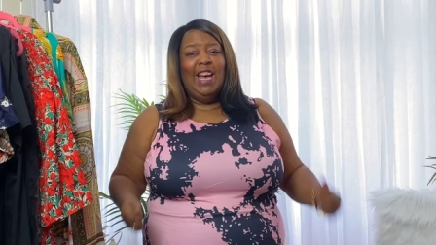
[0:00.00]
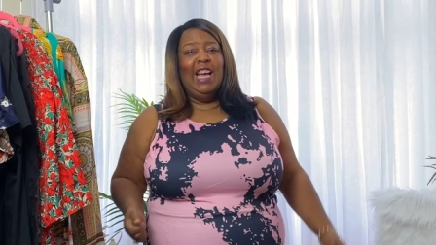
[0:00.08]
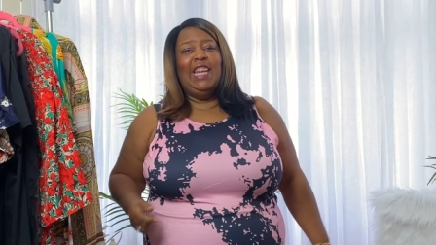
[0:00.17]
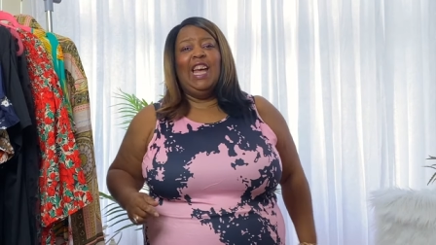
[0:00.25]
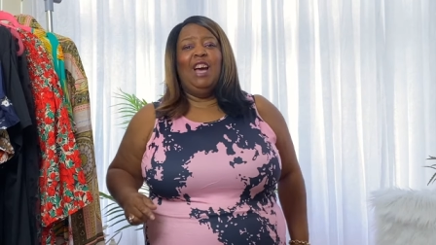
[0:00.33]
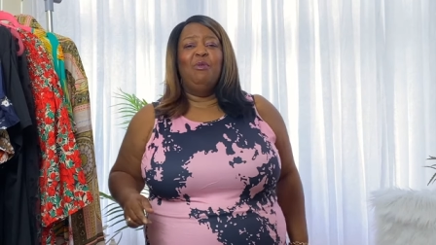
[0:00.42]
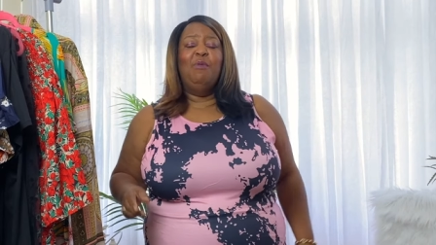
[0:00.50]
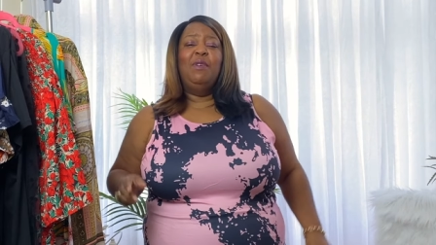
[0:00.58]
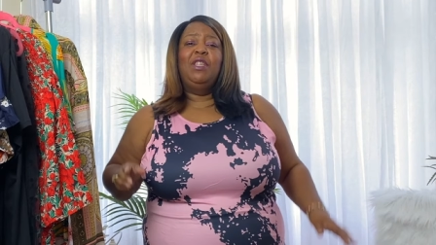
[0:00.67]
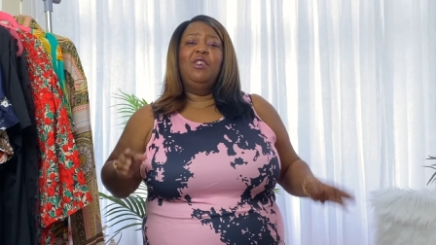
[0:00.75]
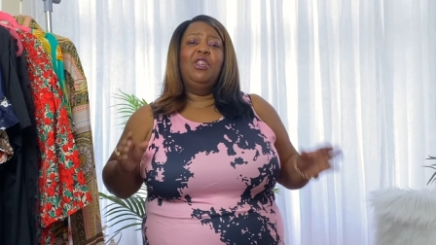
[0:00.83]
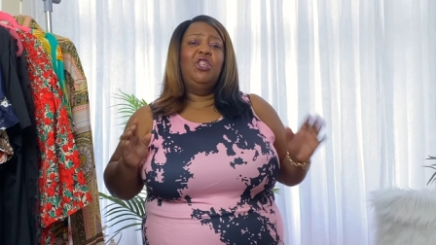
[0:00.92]
Now we've been
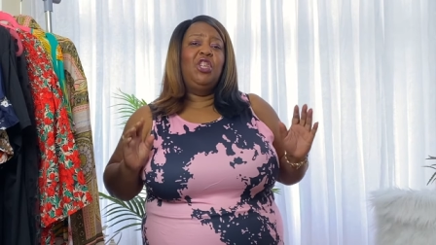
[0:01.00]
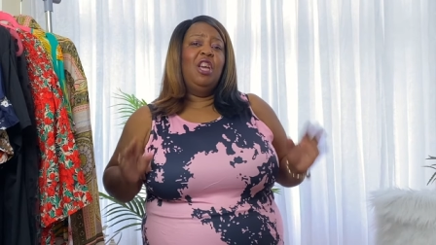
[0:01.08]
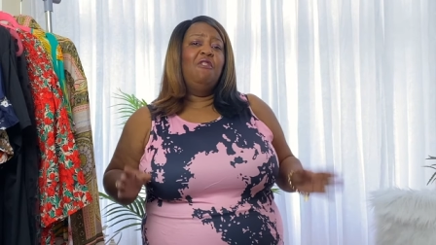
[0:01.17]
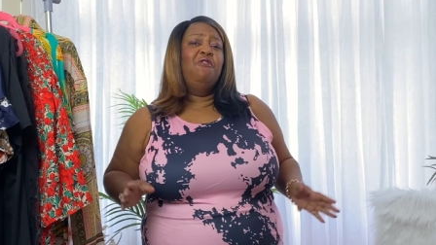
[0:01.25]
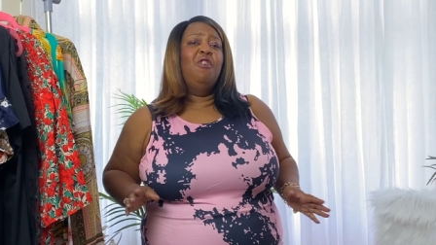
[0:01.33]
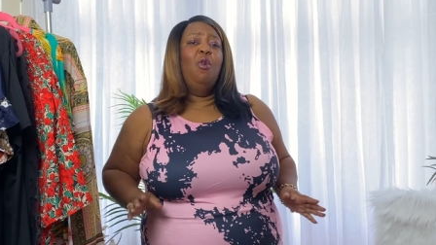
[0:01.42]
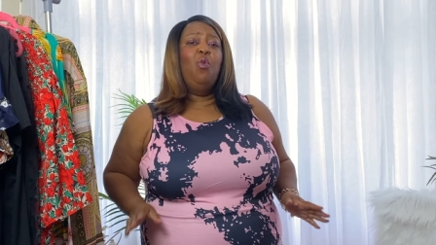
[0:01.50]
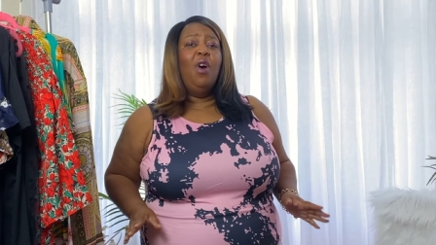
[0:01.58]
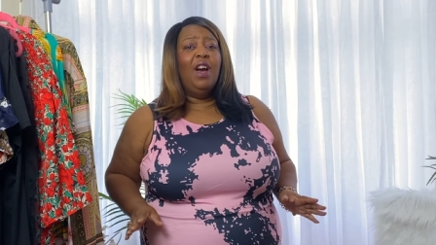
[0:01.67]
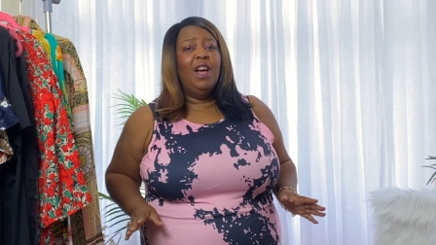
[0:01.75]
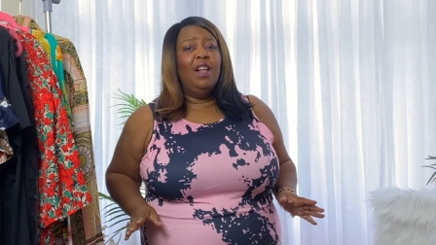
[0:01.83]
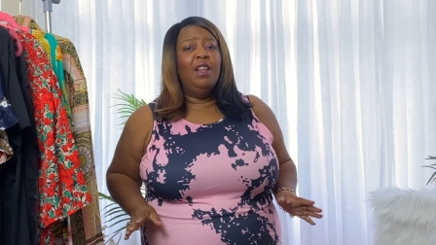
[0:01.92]
doing Shein for a
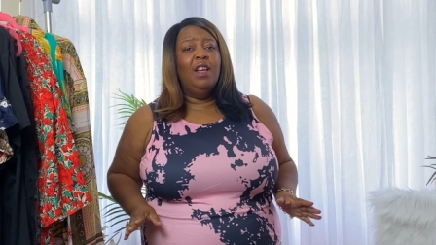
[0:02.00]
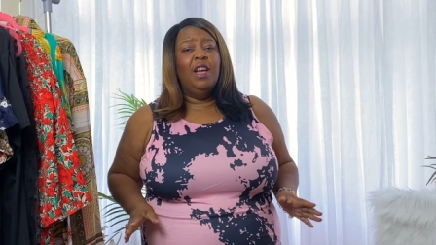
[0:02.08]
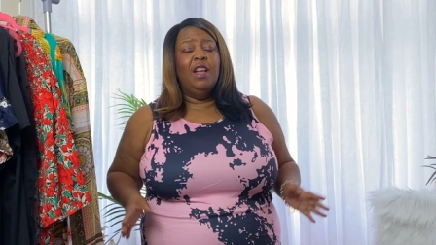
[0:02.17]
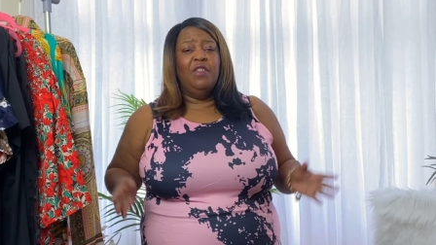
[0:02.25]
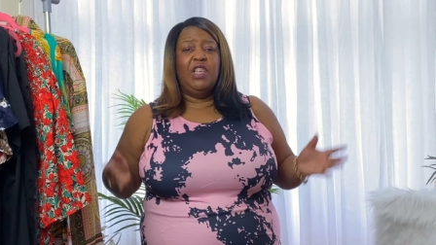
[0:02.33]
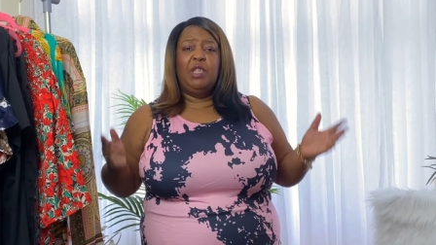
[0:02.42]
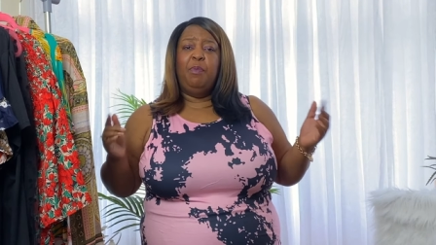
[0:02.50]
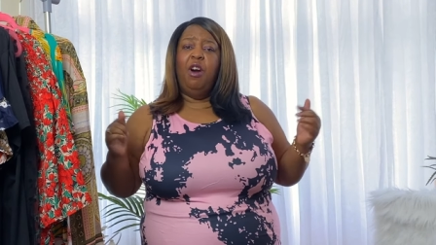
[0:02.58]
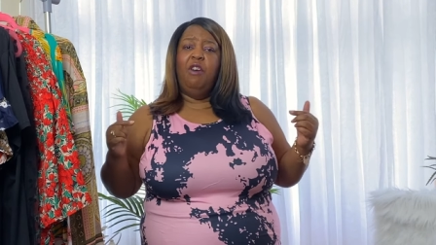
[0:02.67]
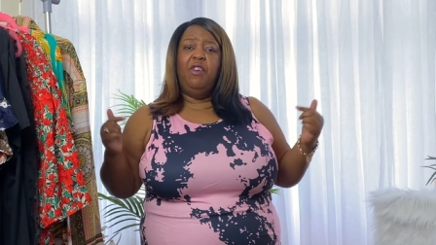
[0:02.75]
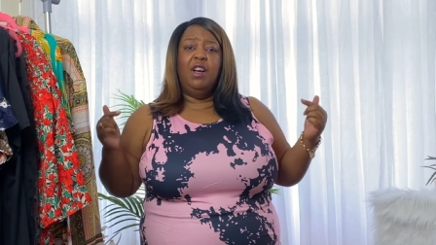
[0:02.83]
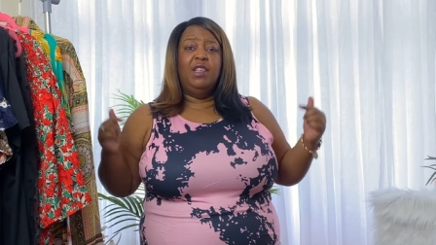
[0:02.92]
while. This is part
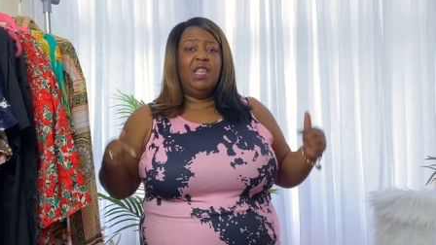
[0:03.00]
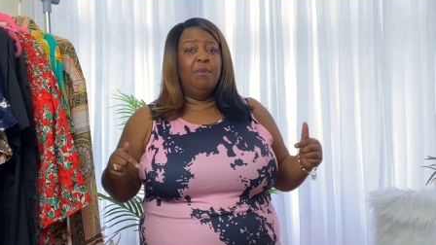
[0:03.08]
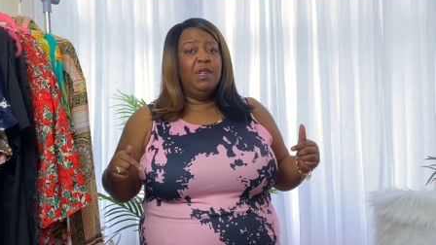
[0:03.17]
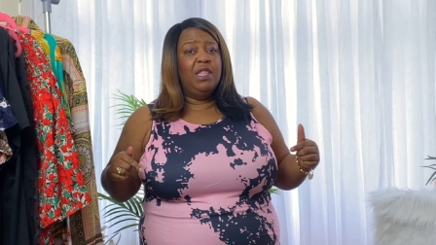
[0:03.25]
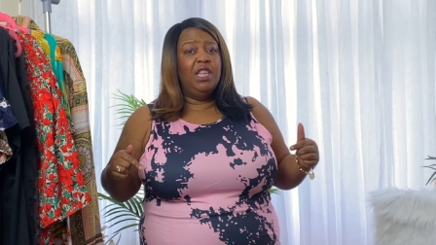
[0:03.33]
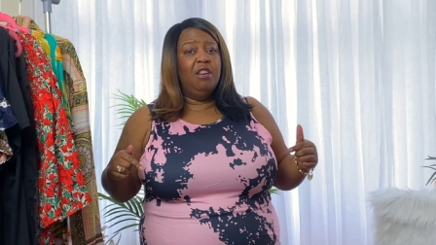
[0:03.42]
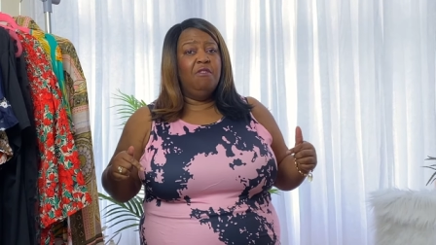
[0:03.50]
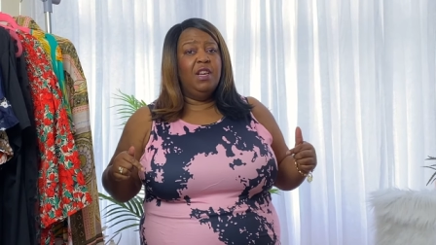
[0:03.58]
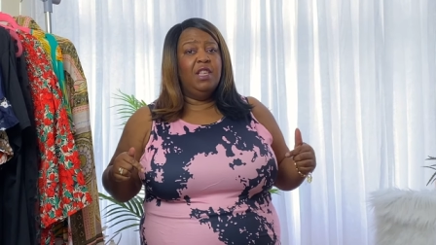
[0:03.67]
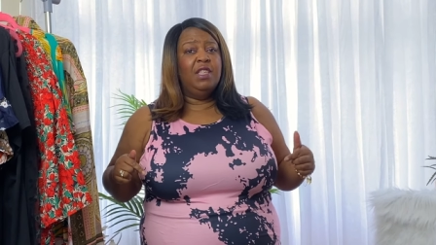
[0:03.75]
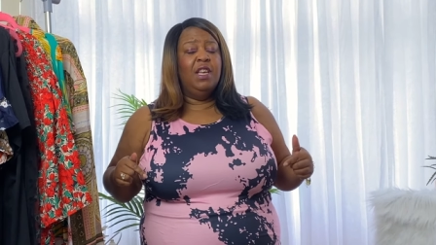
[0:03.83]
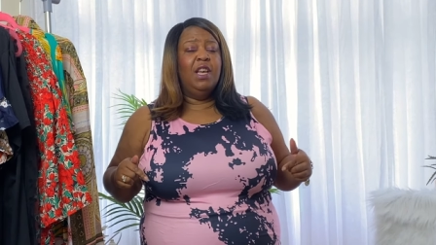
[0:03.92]
of our summer
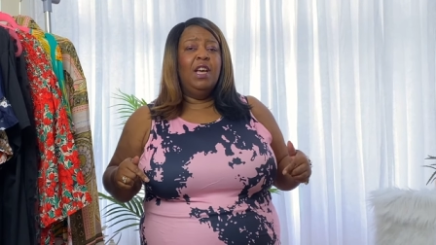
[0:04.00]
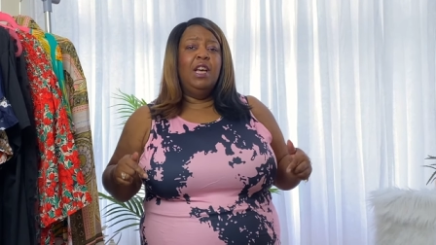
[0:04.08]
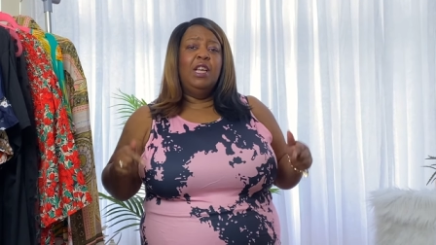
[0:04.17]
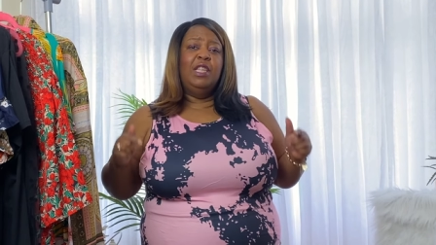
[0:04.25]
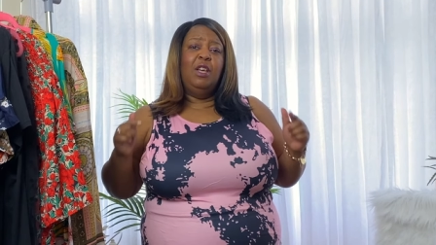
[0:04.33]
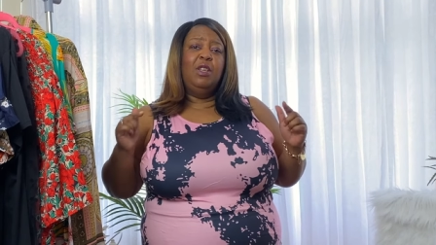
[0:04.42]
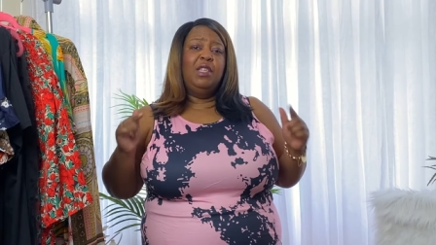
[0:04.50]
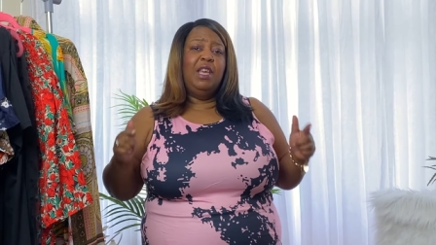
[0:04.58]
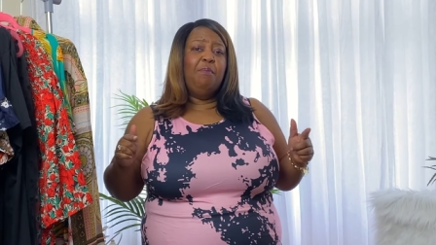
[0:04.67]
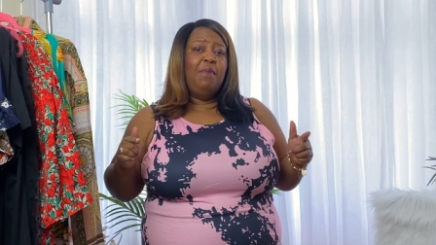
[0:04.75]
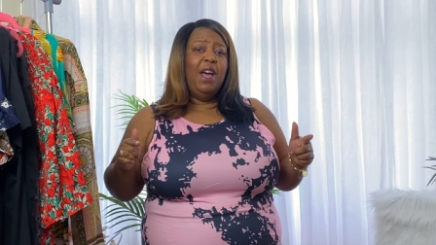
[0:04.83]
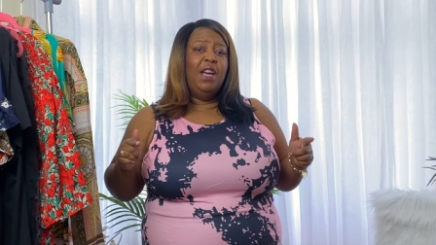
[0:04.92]
series. So
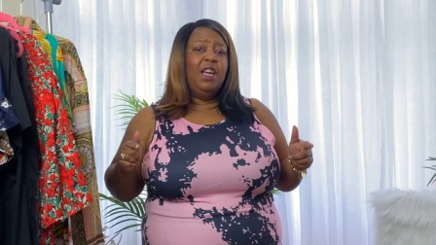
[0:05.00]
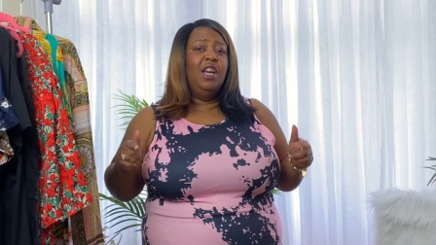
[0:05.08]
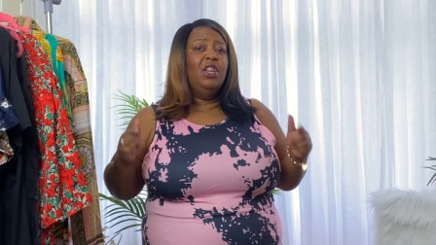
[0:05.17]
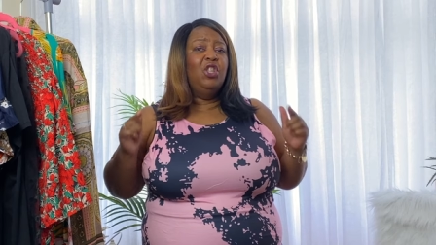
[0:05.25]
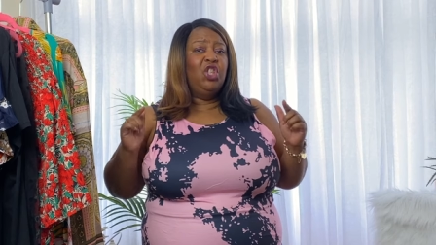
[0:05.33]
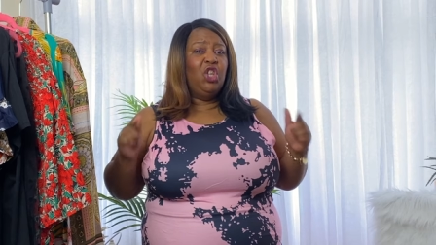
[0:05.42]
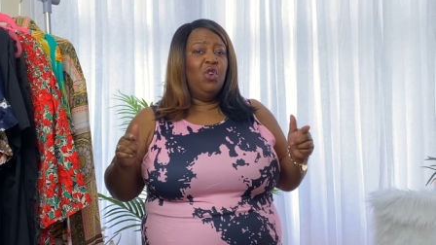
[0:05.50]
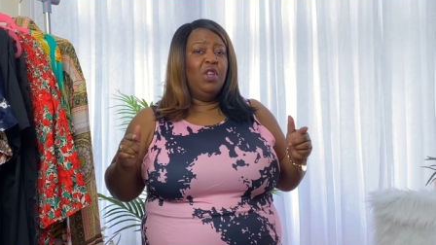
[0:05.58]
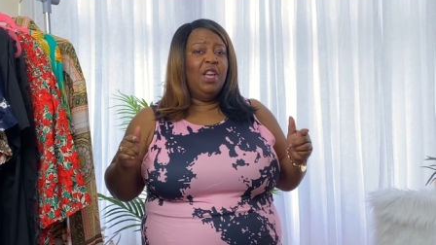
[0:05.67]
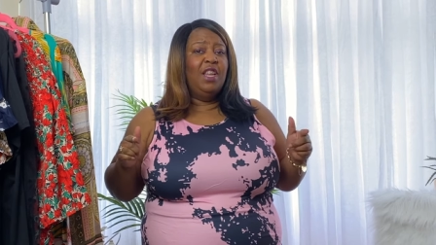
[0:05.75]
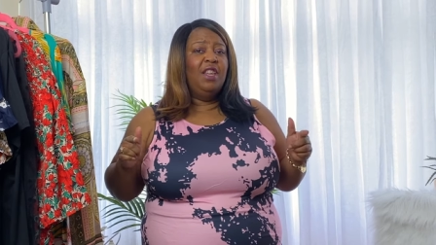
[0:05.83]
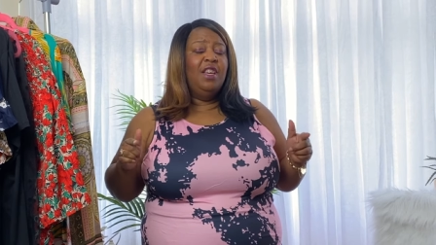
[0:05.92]
sit back, tune
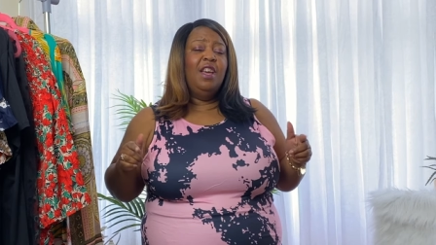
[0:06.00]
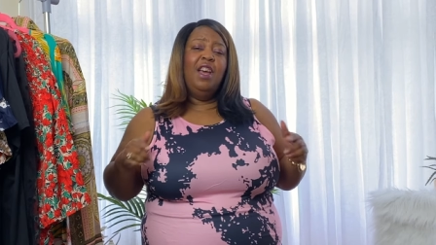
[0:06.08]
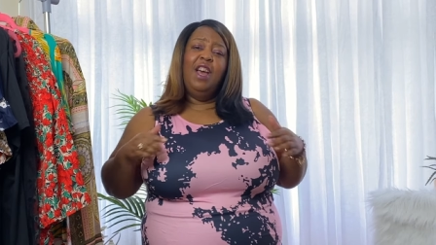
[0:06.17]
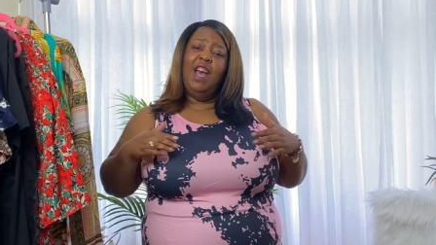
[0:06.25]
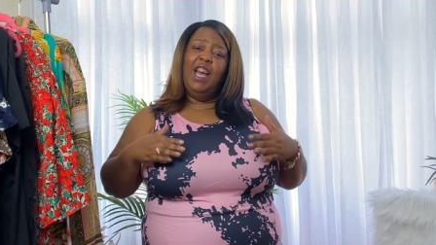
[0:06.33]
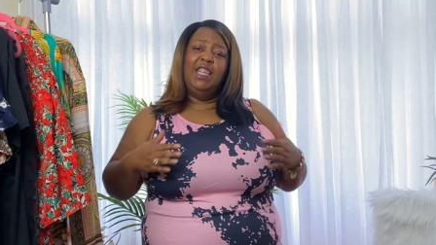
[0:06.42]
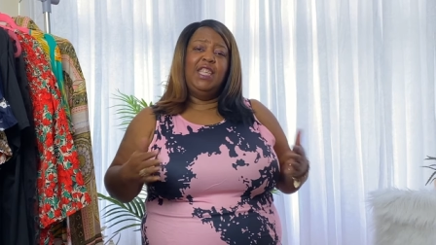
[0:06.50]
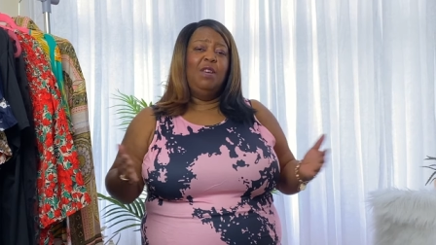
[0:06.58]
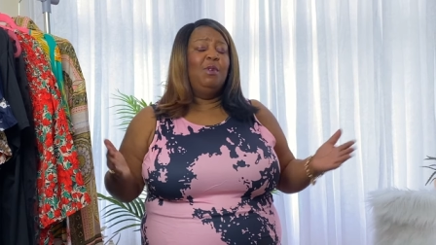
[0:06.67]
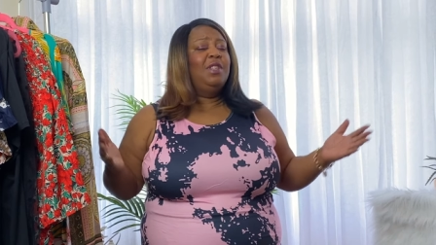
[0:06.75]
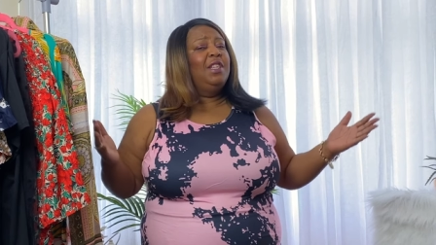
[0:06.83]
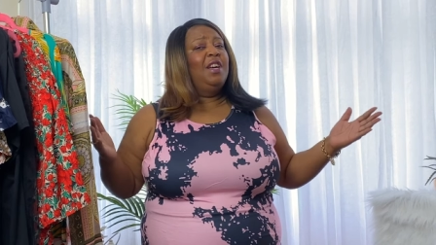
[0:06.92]
in and see
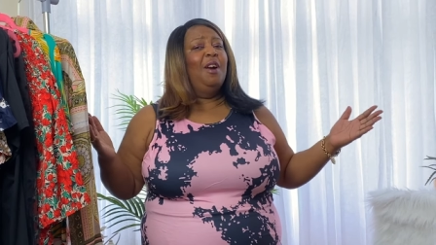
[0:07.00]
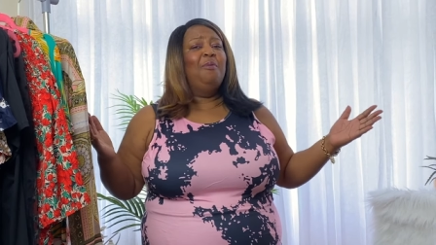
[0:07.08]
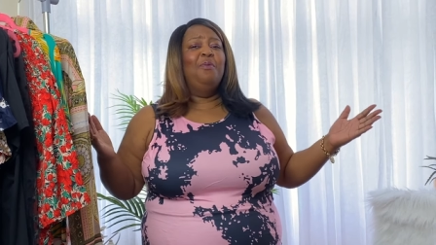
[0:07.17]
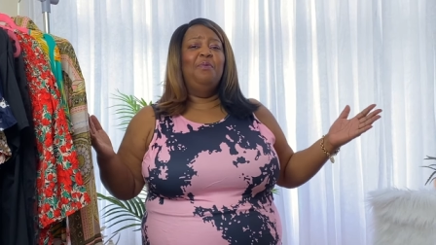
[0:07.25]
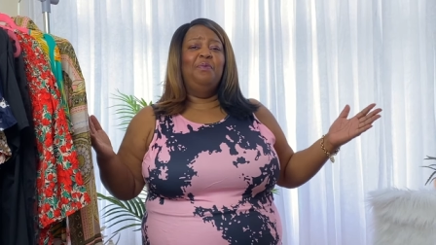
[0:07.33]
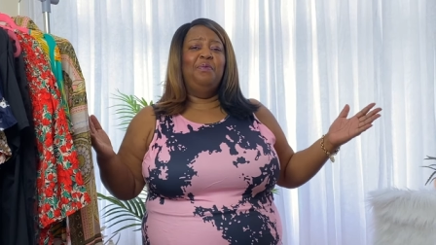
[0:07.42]
what's to come.